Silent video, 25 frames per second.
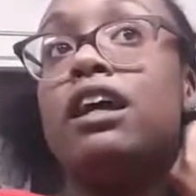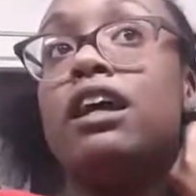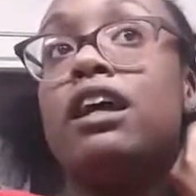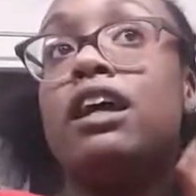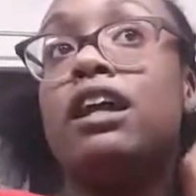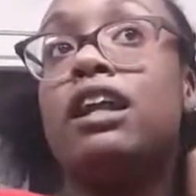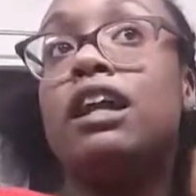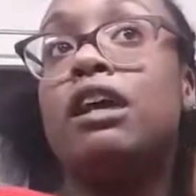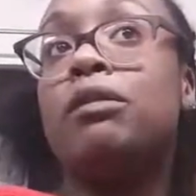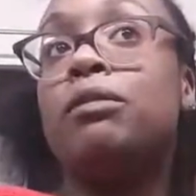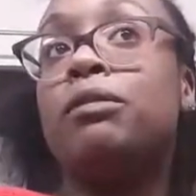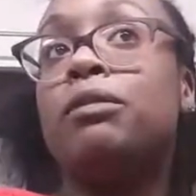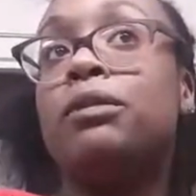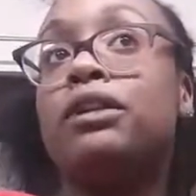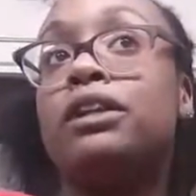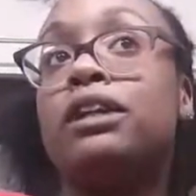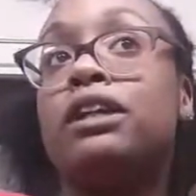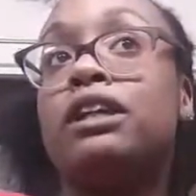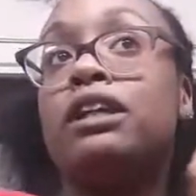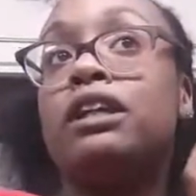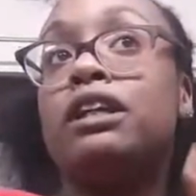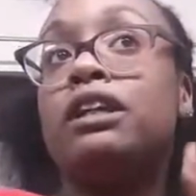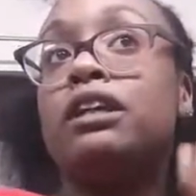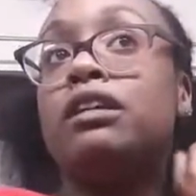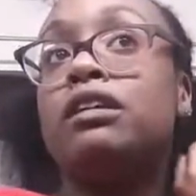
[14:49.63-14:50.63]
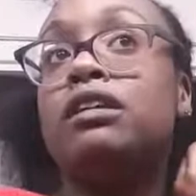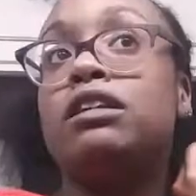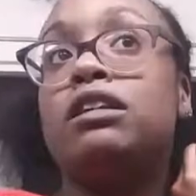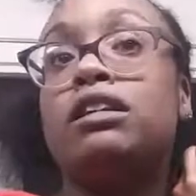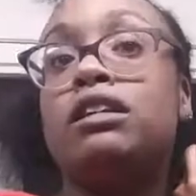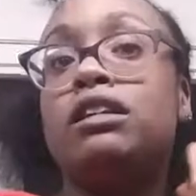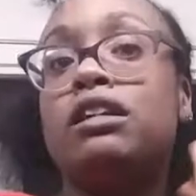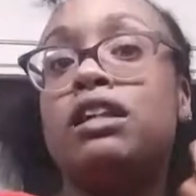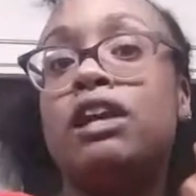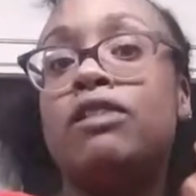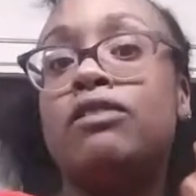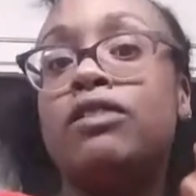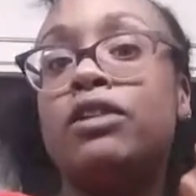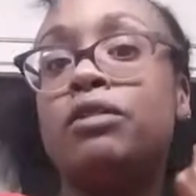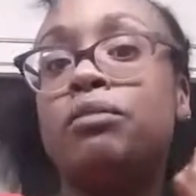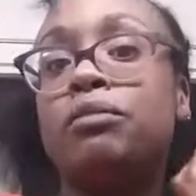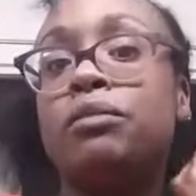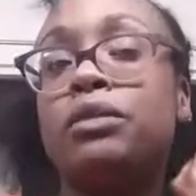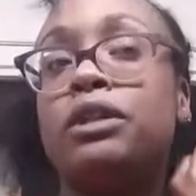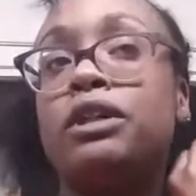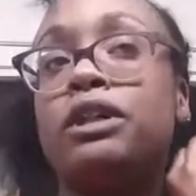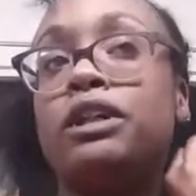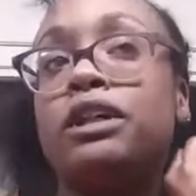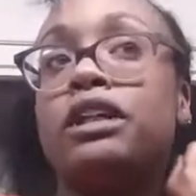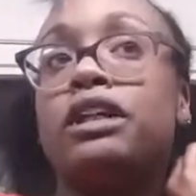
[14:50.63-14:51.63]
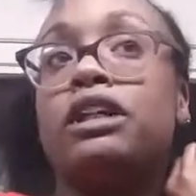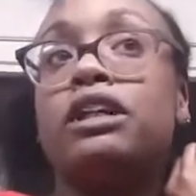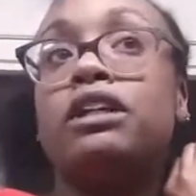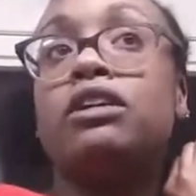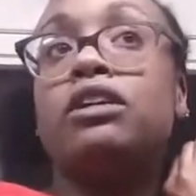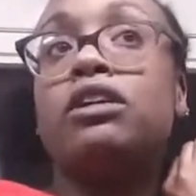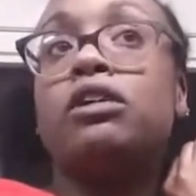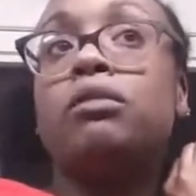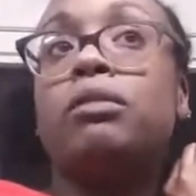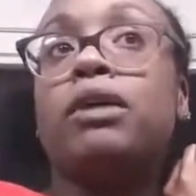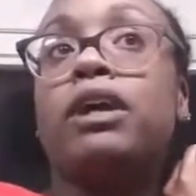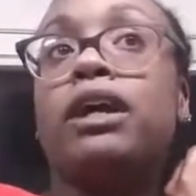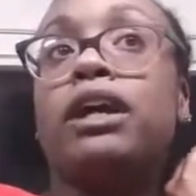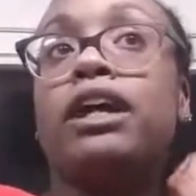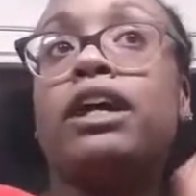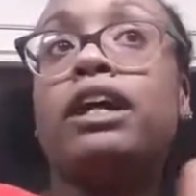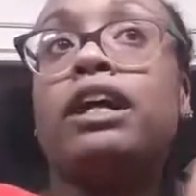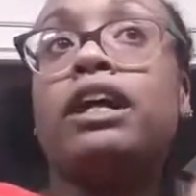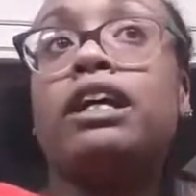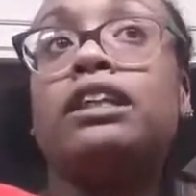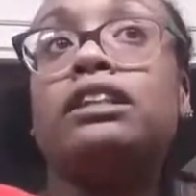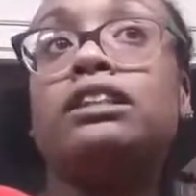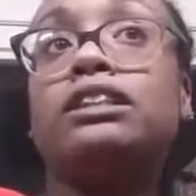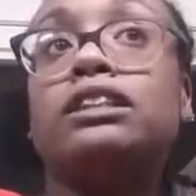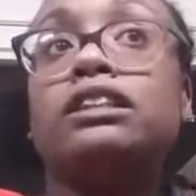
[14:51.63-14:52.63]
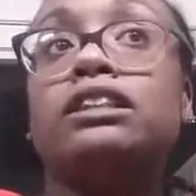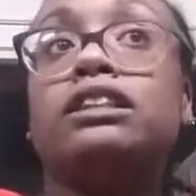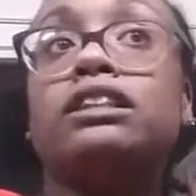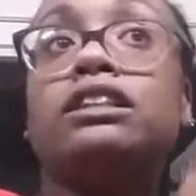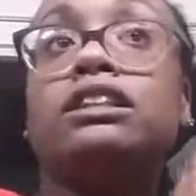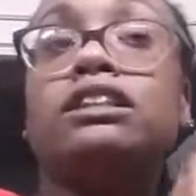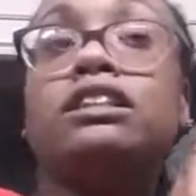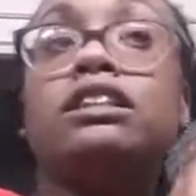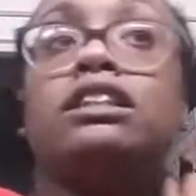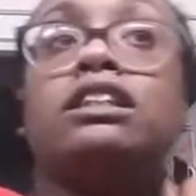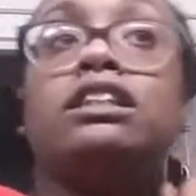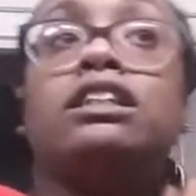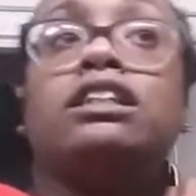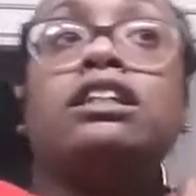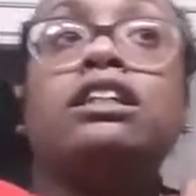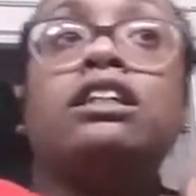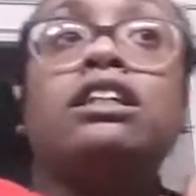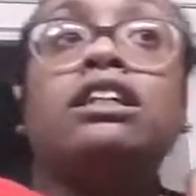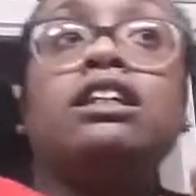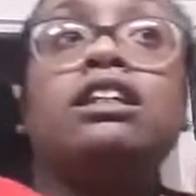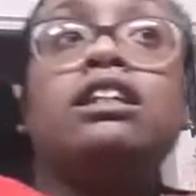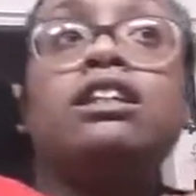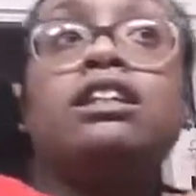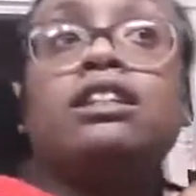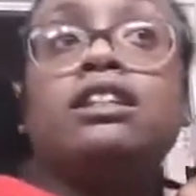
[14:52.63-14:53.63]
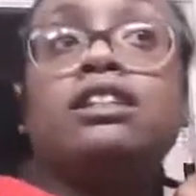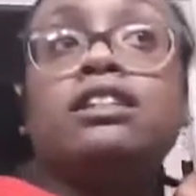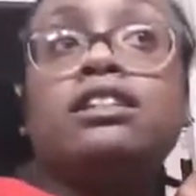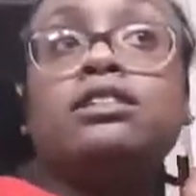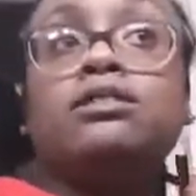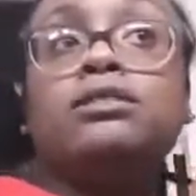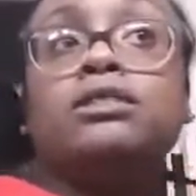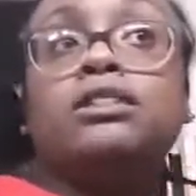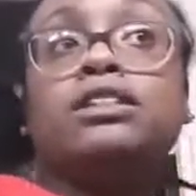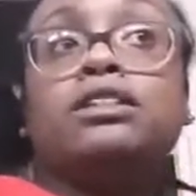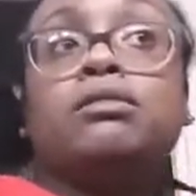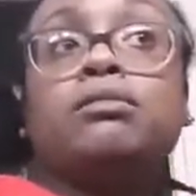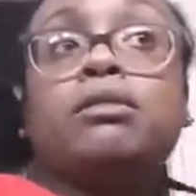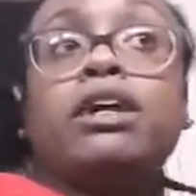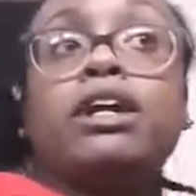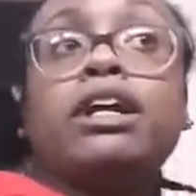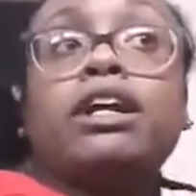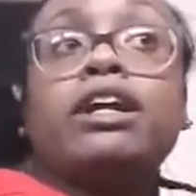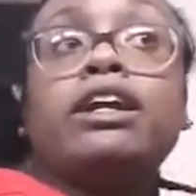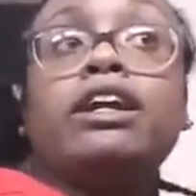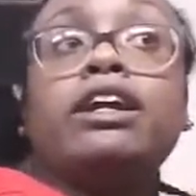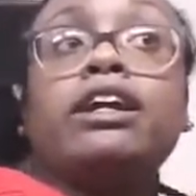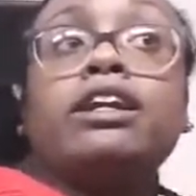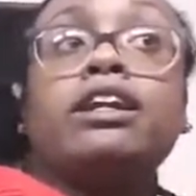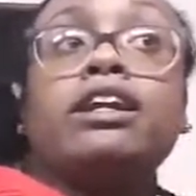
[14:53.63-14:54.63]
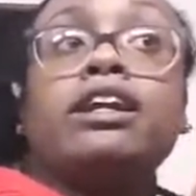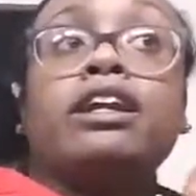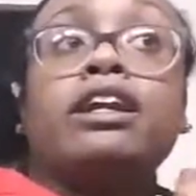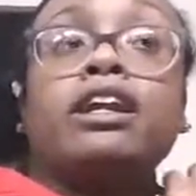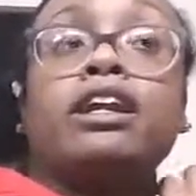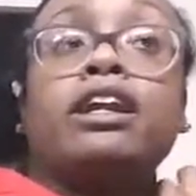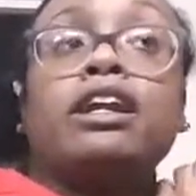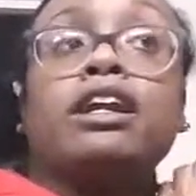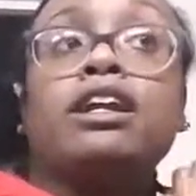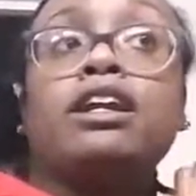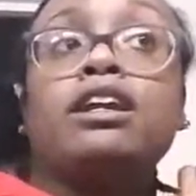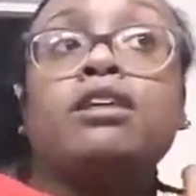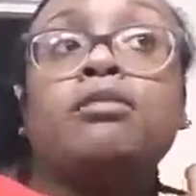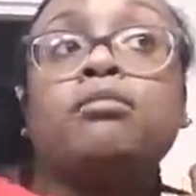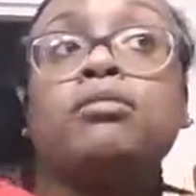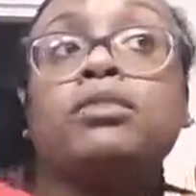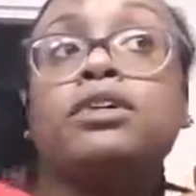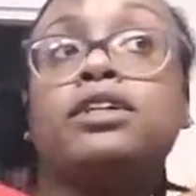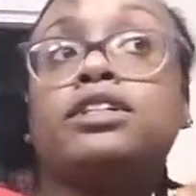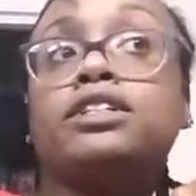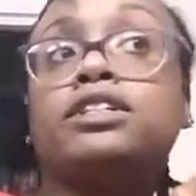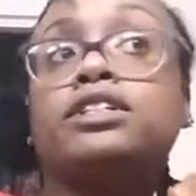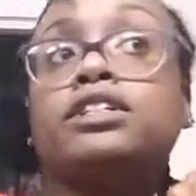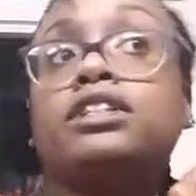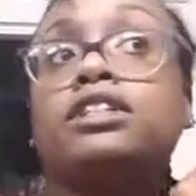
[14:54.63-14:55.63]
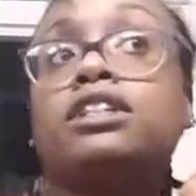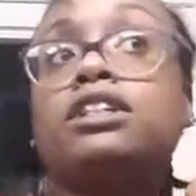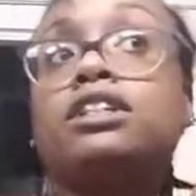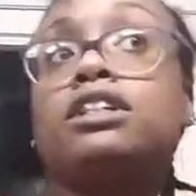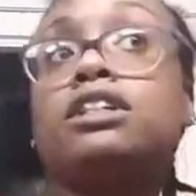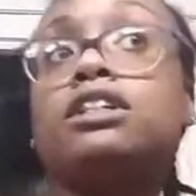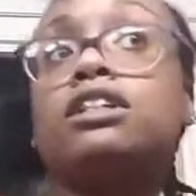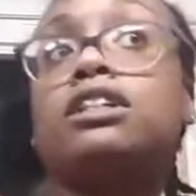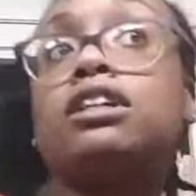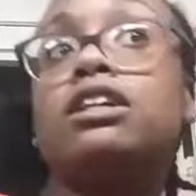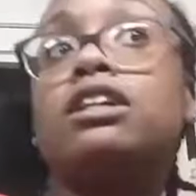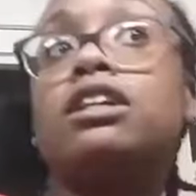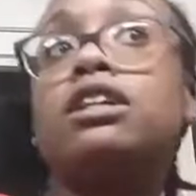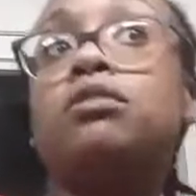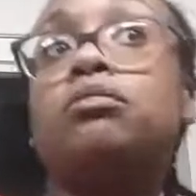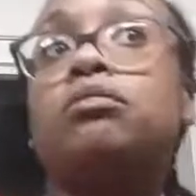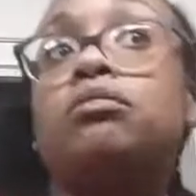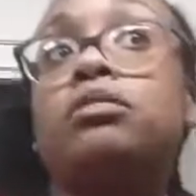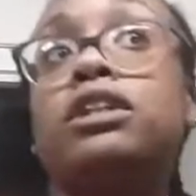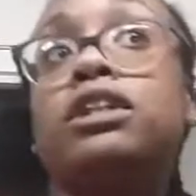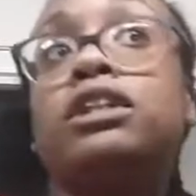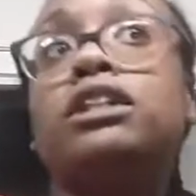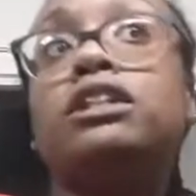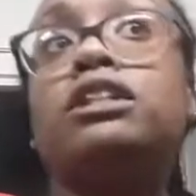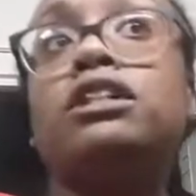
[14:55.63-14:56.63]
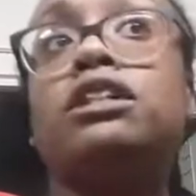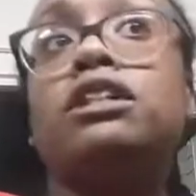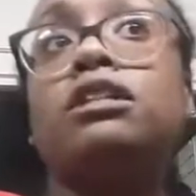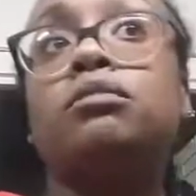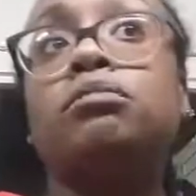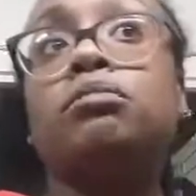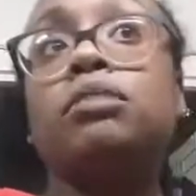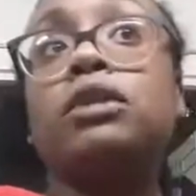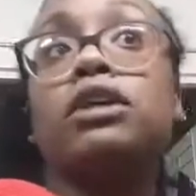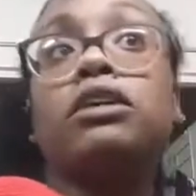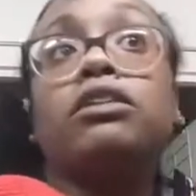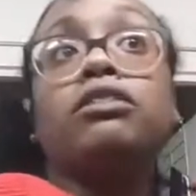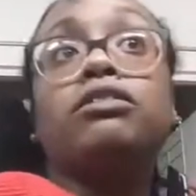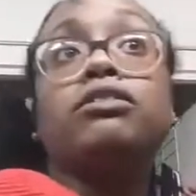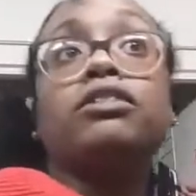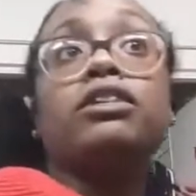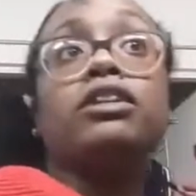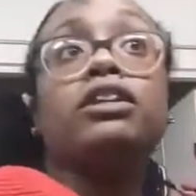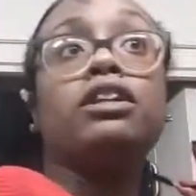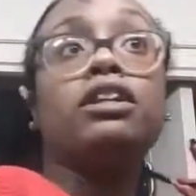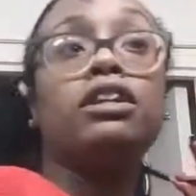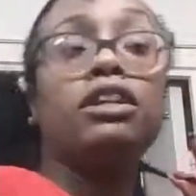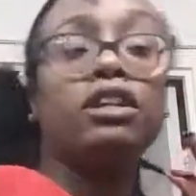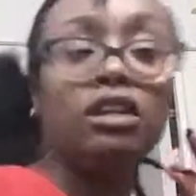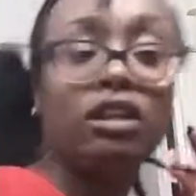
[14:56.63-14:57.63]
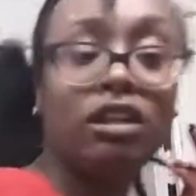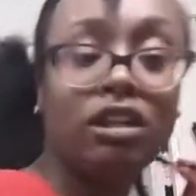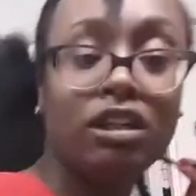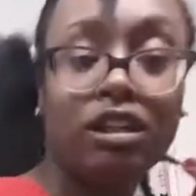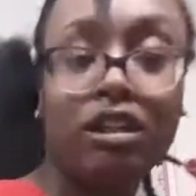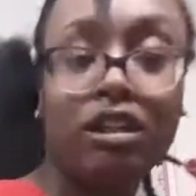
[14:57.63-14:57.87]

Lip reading: And I really never put heat on my hair. I just twisted my hair at night and brushed it in, and it blended perfectly.